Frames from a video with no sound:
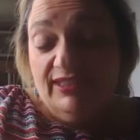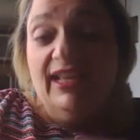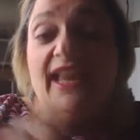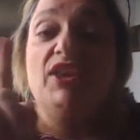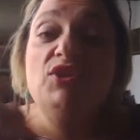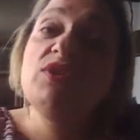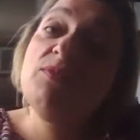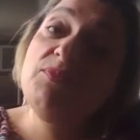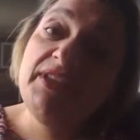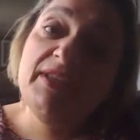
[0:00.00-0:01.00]
and you could
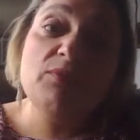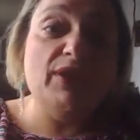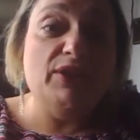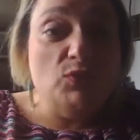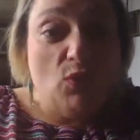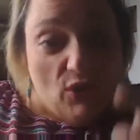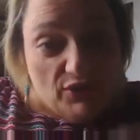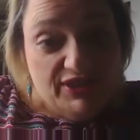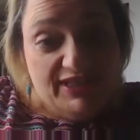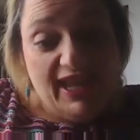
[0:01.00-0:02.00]
bring them where you are
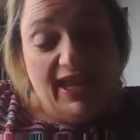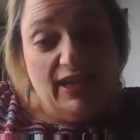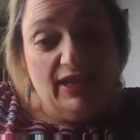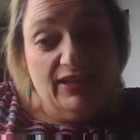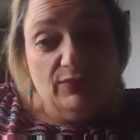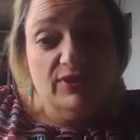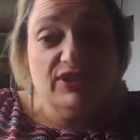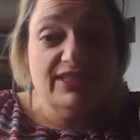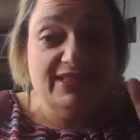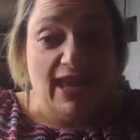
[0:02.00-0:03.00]
today, which
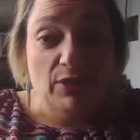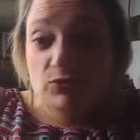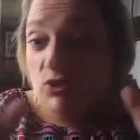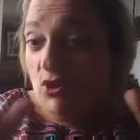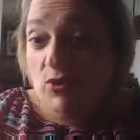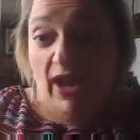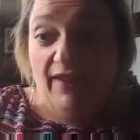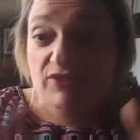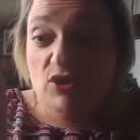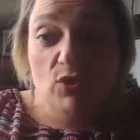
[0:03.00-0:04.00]
is down. No, I have
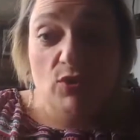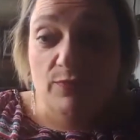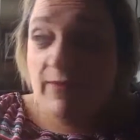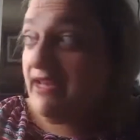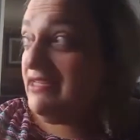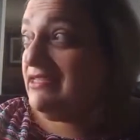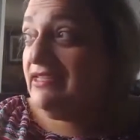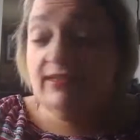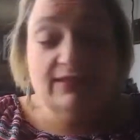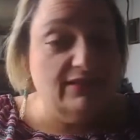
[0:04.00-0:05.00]
no
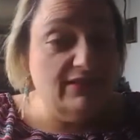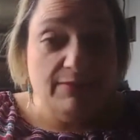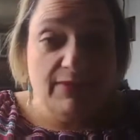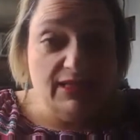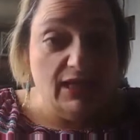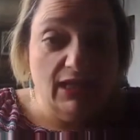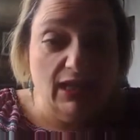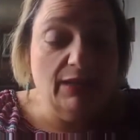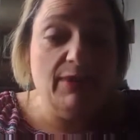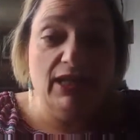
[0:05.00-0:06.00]
medicine. I'm not taking
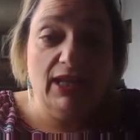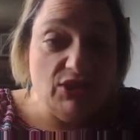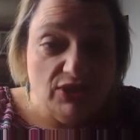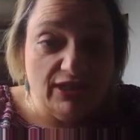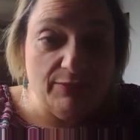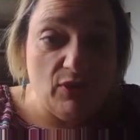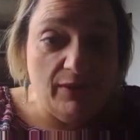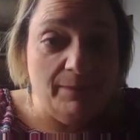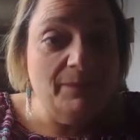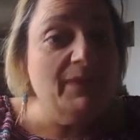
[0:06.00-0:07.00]
any medication anymore.
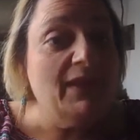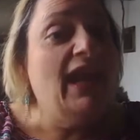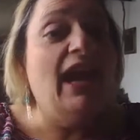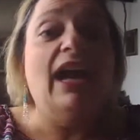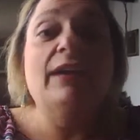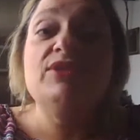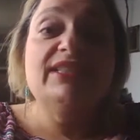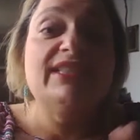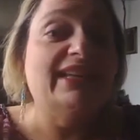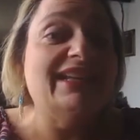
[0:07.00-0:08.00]
Awesome. I'm just
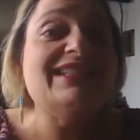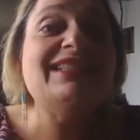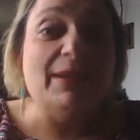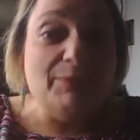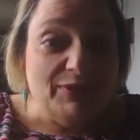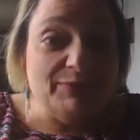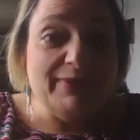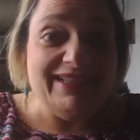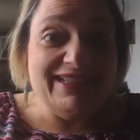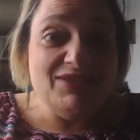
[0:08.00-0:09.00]
taking
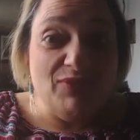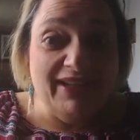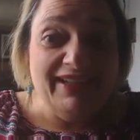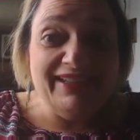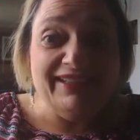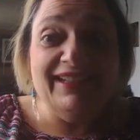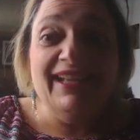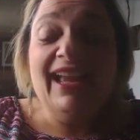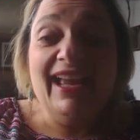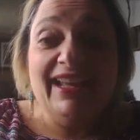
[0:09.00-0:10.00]
supplements, right?
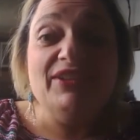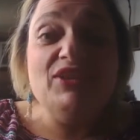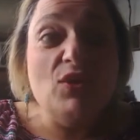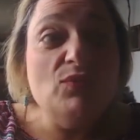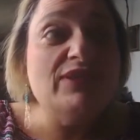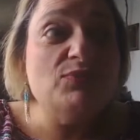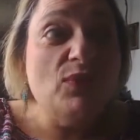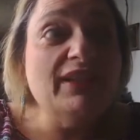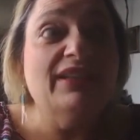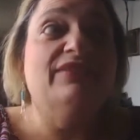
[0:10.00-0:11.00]
And I know what's
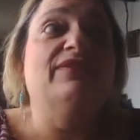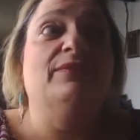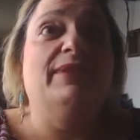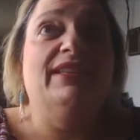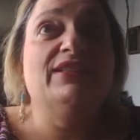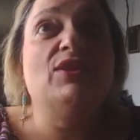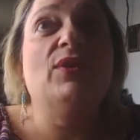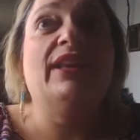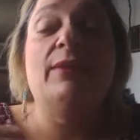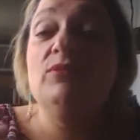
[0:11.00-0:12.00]
working for me. So,
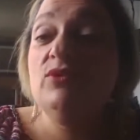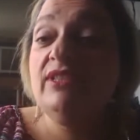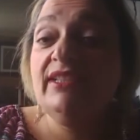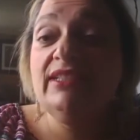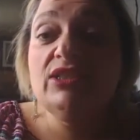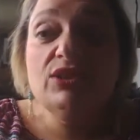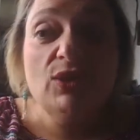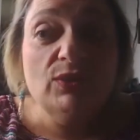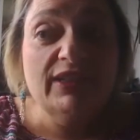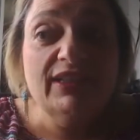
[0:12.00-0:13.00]
and I'm losing it
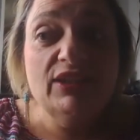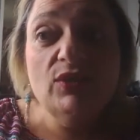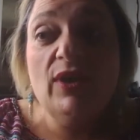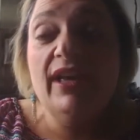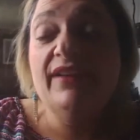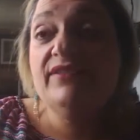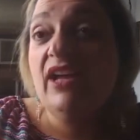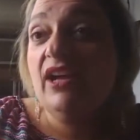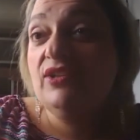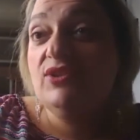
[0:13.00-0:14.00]
slowly. You know, I have
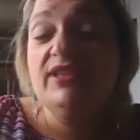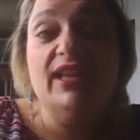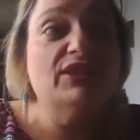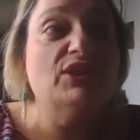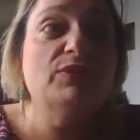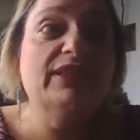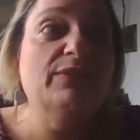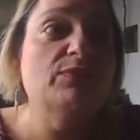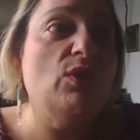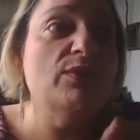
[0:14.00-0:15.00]
doctors that literally
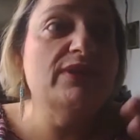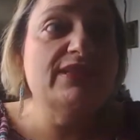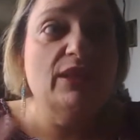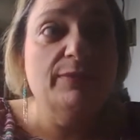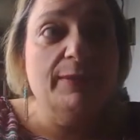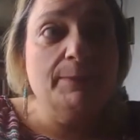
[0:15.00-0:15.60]
would always tell me,